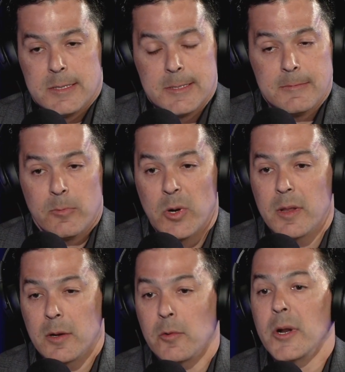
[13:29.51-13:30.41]
uh, one
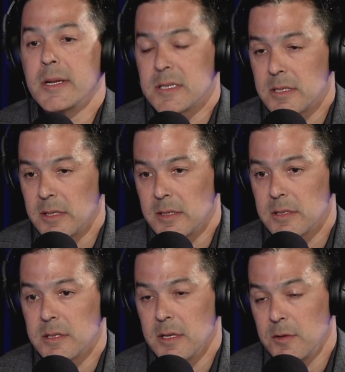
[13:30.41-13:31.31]
of the greatest
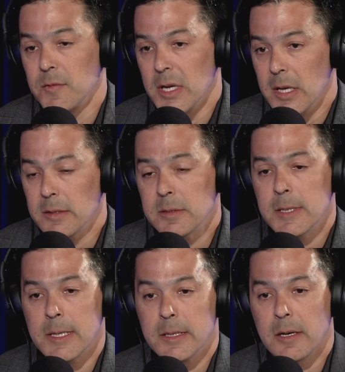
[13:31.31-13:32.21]
things that you've done,
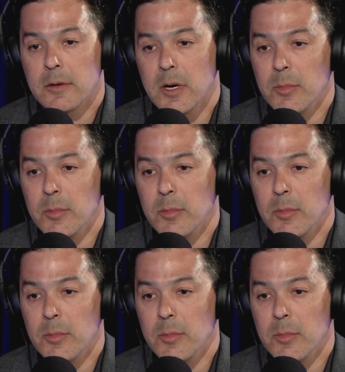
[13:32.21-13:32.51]
uh, Dr.